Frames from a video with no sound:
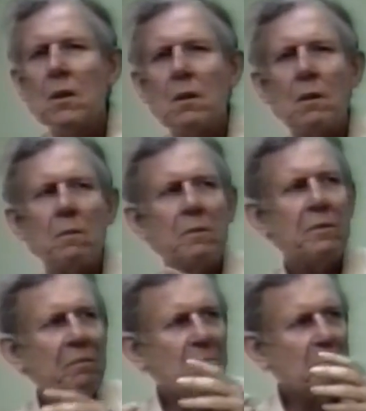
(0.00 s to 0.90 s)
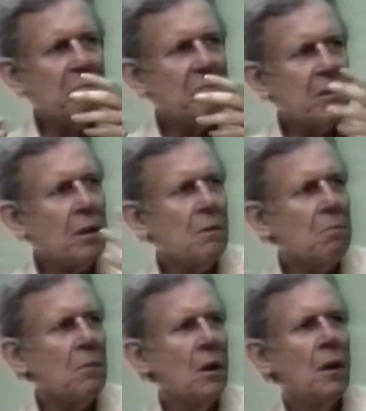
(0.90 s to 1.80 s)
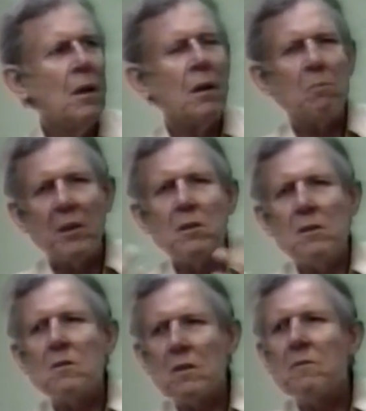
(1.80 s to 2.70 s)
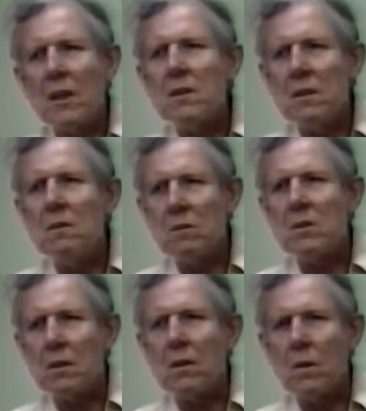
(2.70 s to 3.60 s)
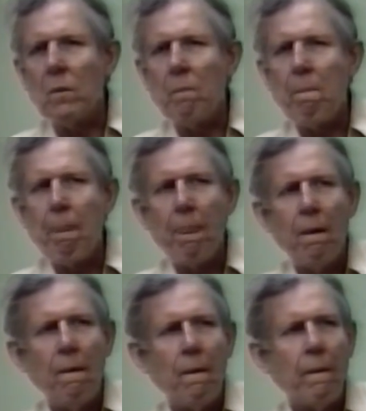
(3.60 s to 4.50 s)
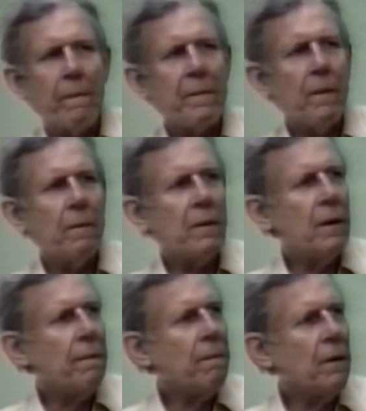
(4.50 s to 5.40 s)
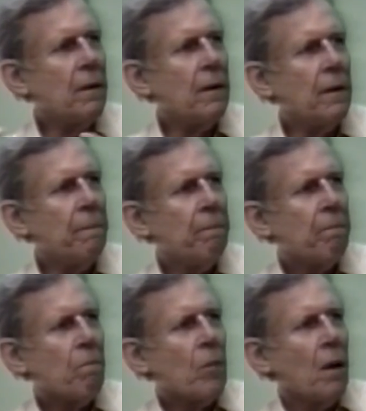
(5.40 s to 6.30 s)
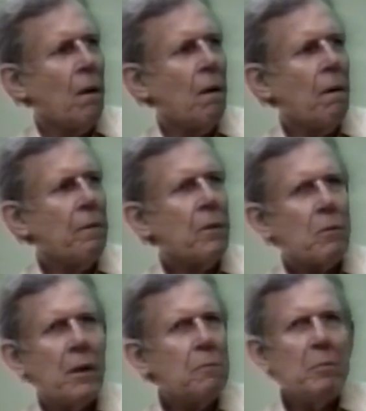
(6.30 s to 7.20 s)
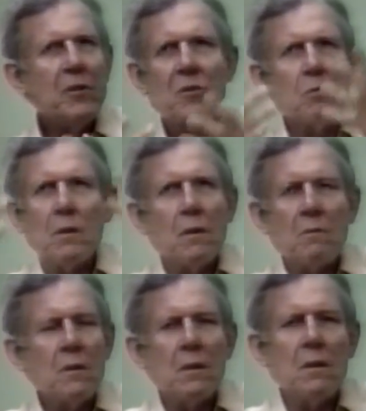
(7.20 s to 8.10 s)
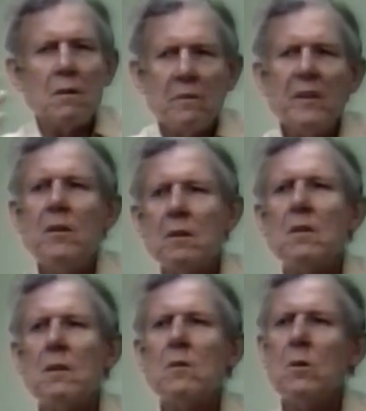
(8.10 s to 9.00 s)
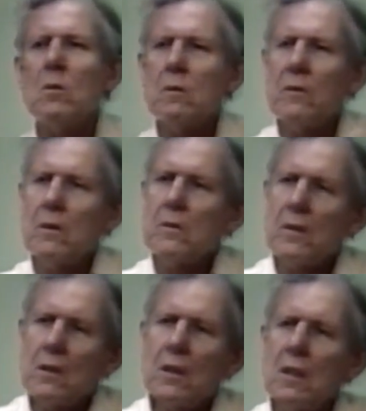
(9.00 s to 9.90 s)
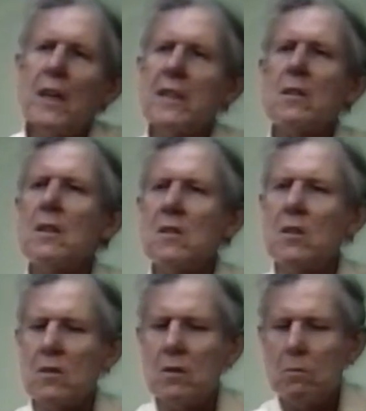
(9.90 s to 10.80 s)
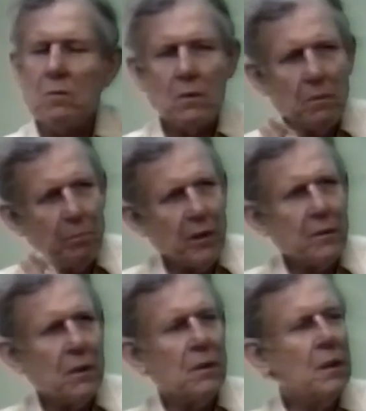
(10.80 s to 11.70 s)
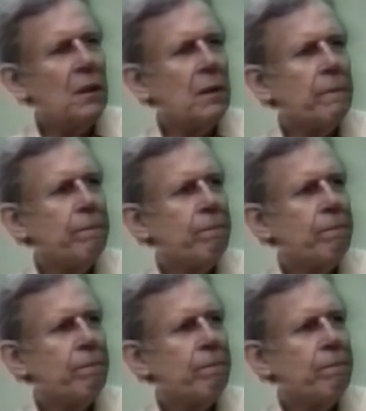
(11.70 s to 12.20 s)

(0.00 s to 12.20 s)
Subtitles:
of some billions of light years ago. So that the great mystery of the infinity of the universe and the galactic system is present there.